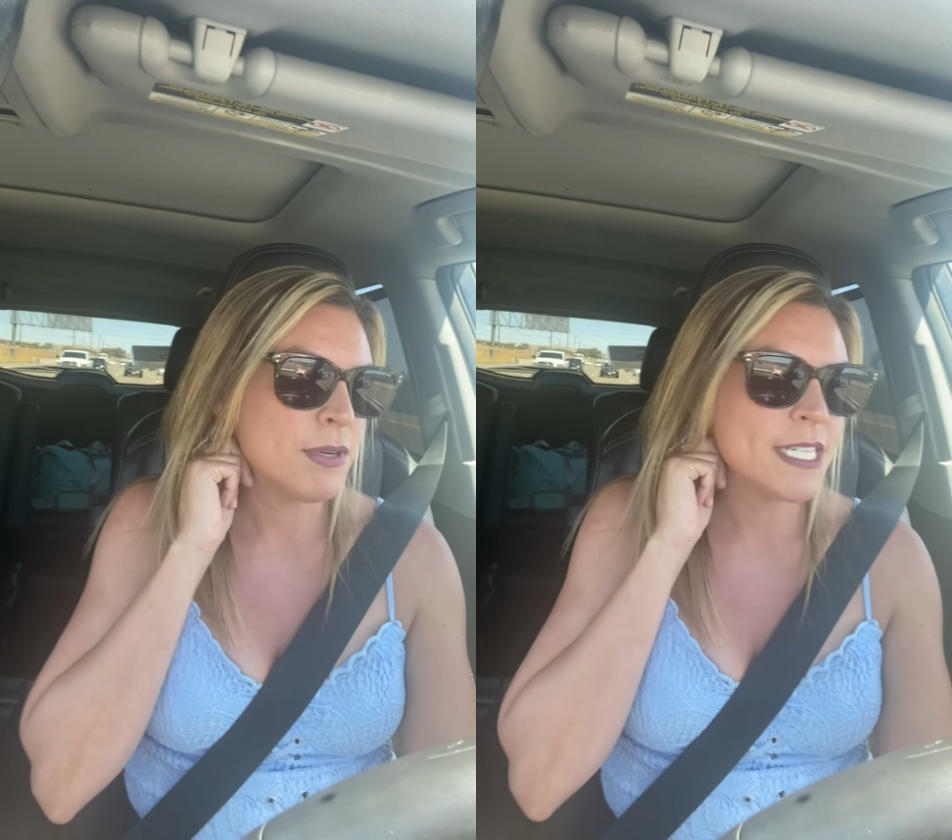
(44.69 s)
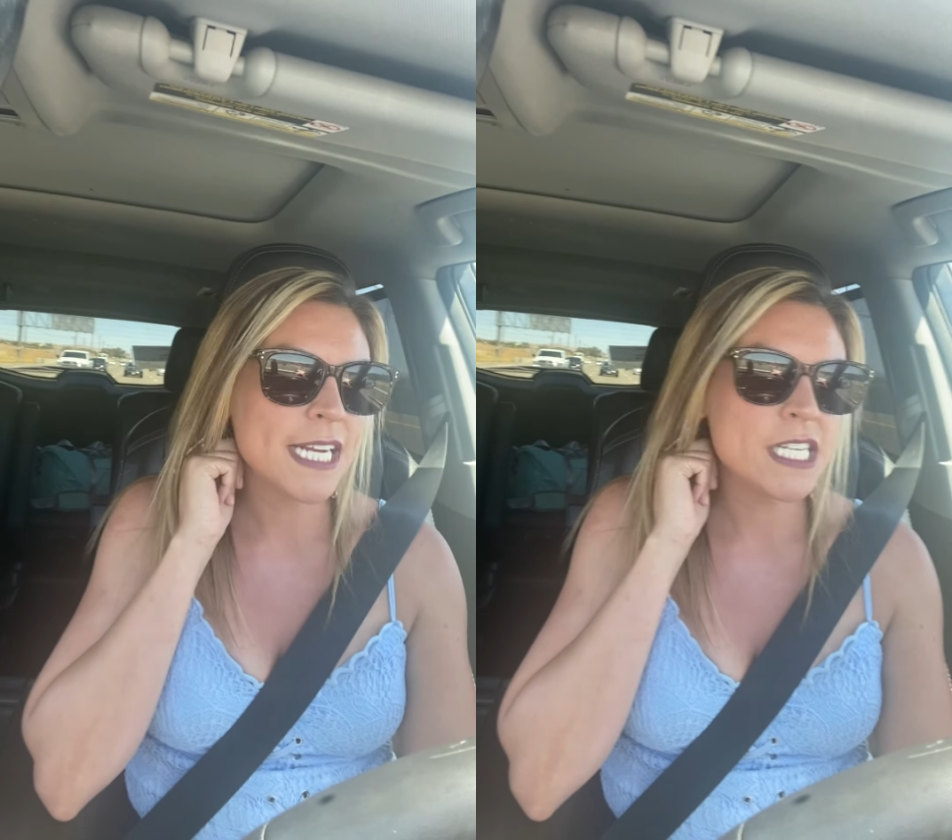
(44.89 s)

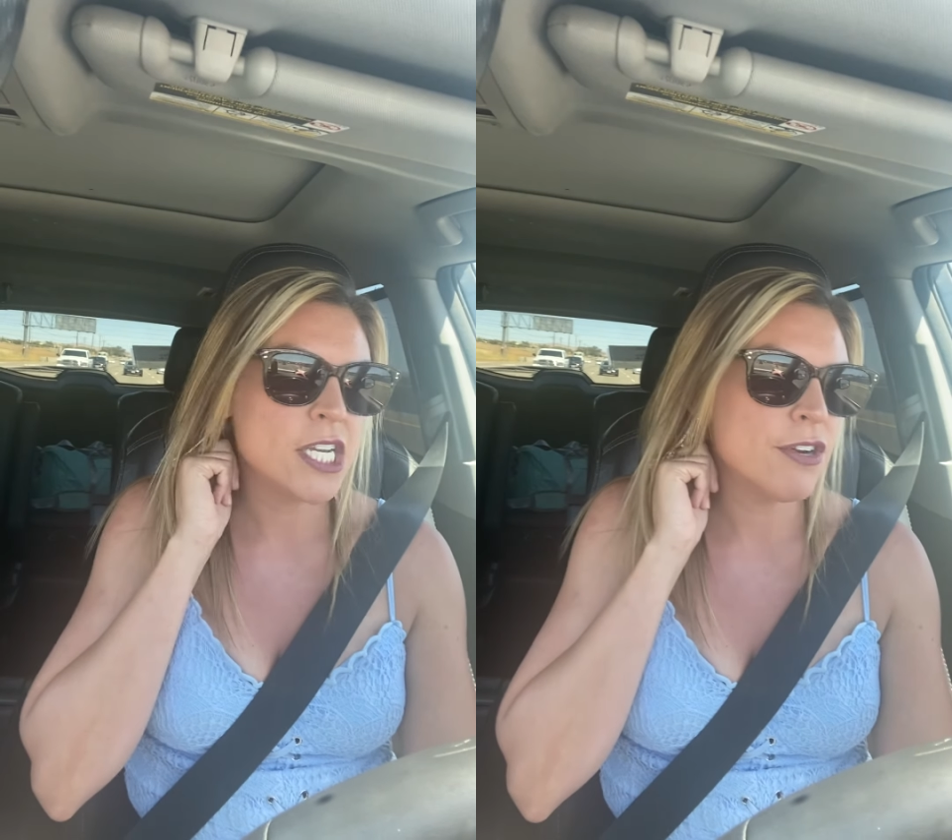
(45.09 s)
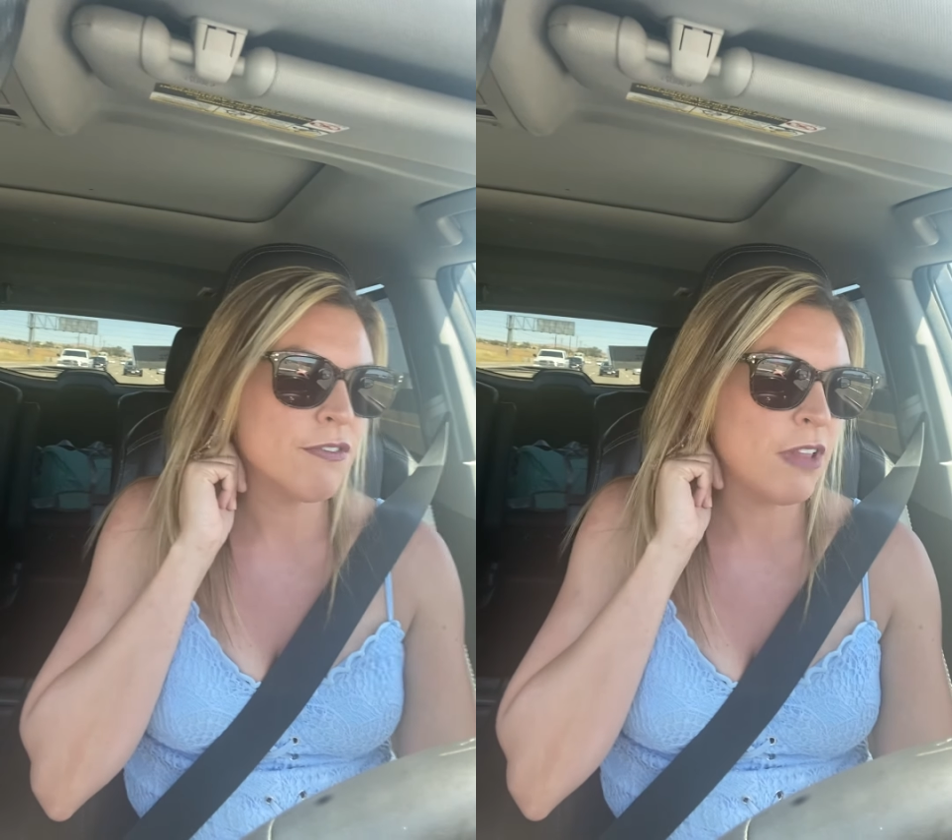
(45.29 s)
protecting
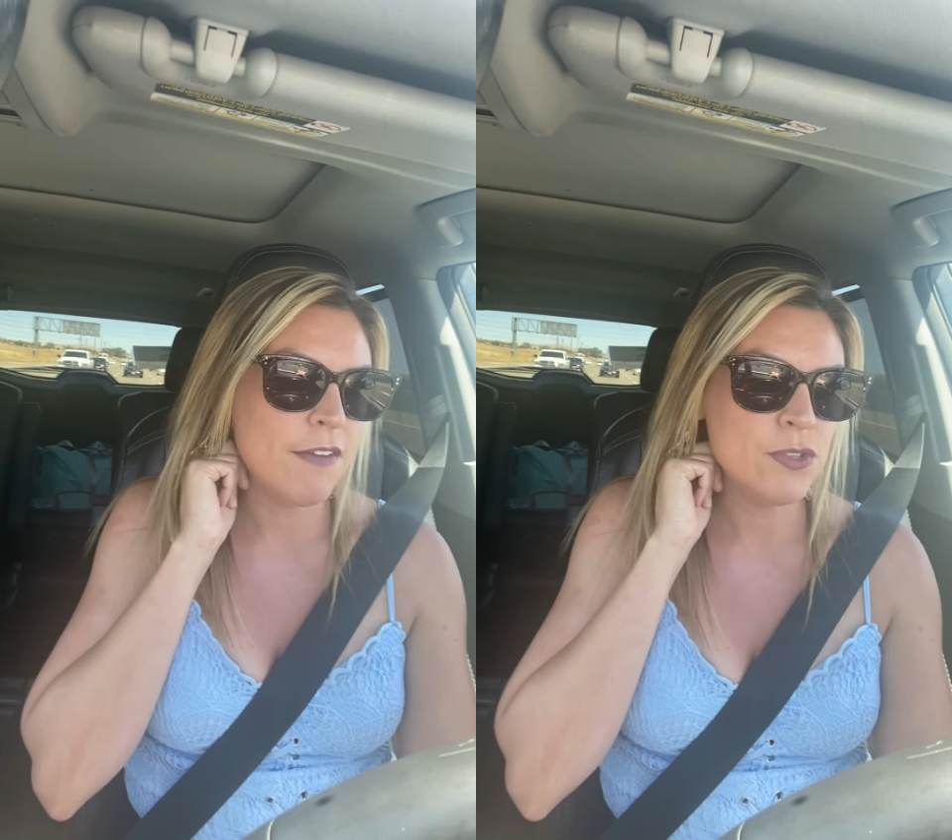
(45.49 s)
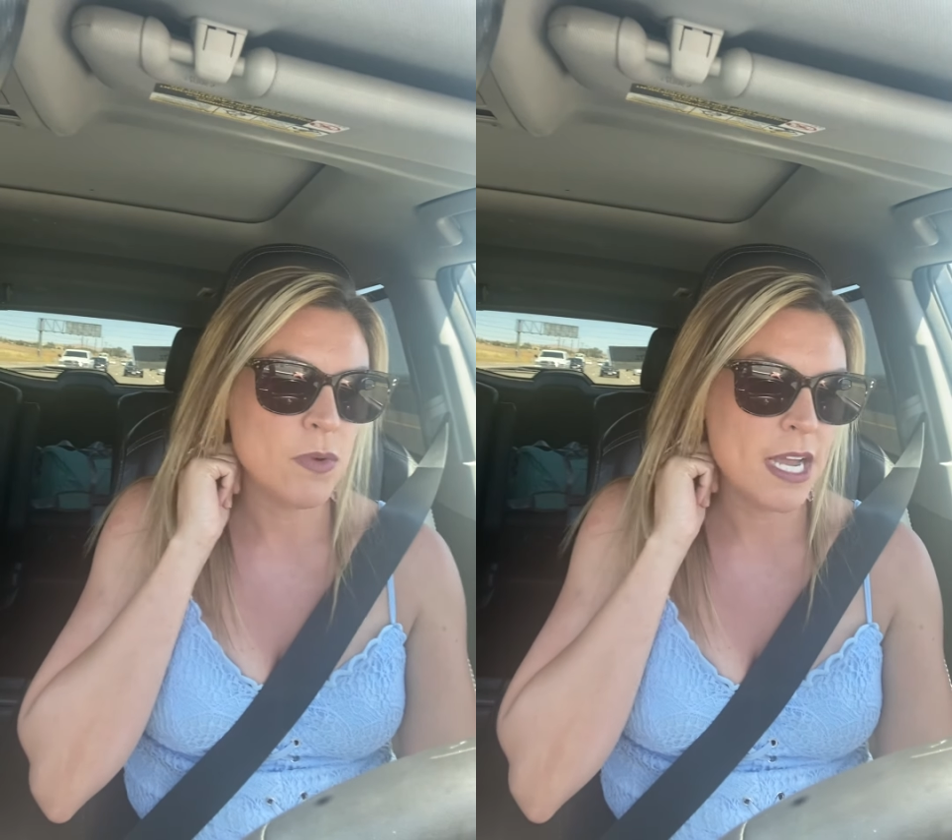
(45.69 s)
your
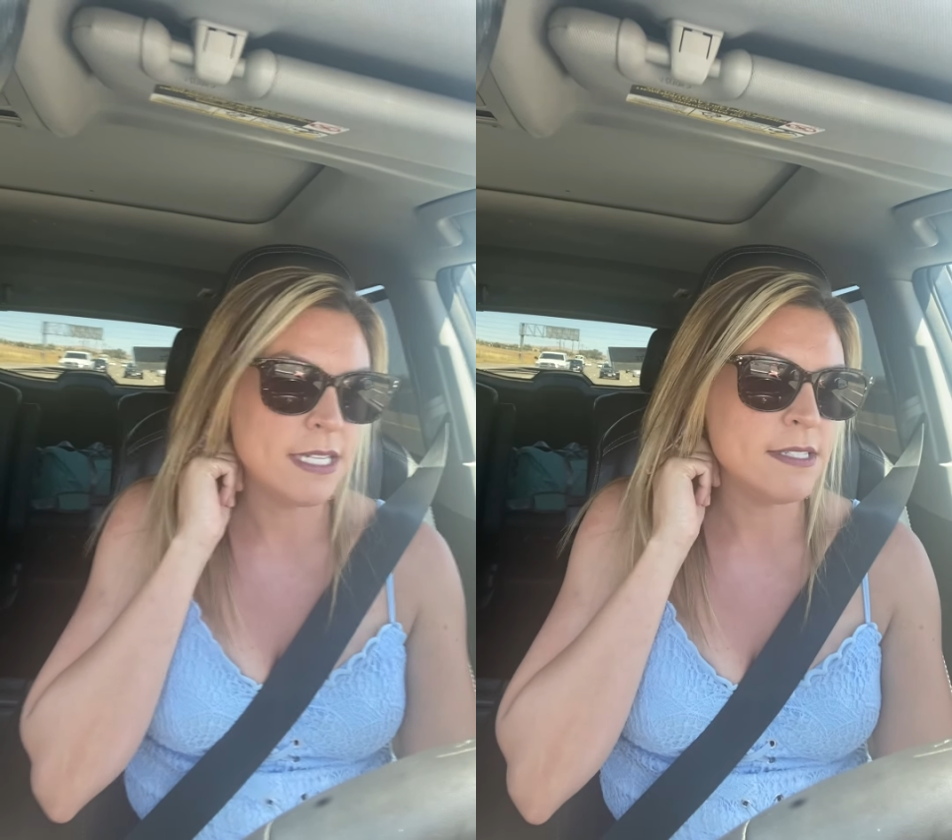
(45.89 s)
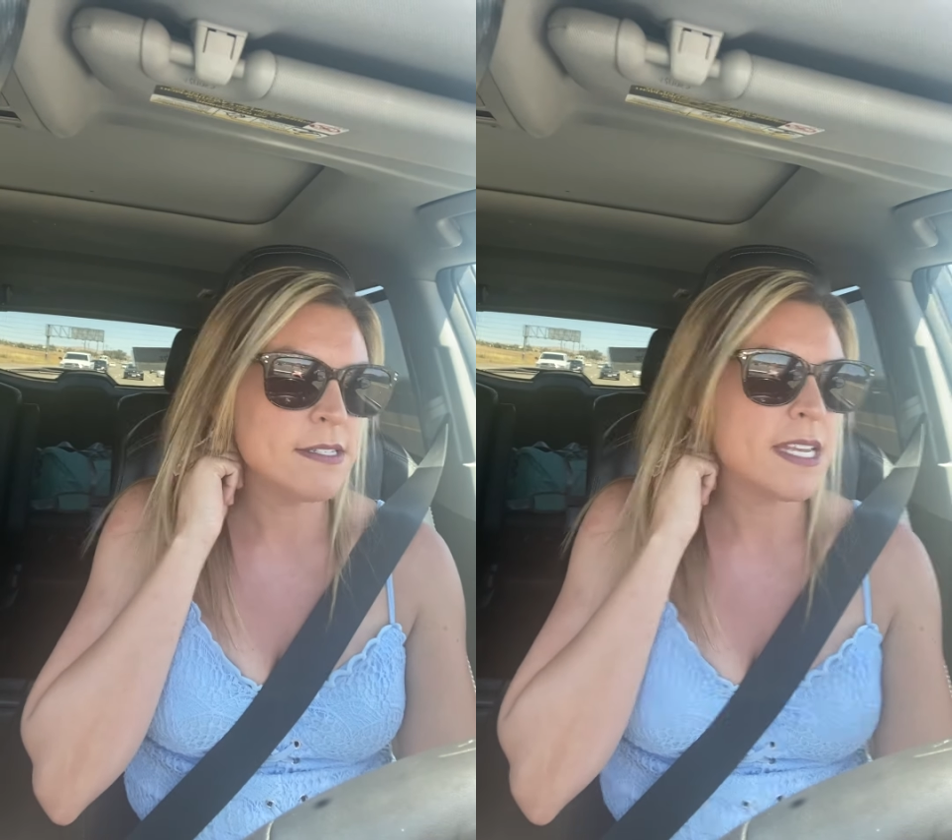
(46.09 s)
loved ones.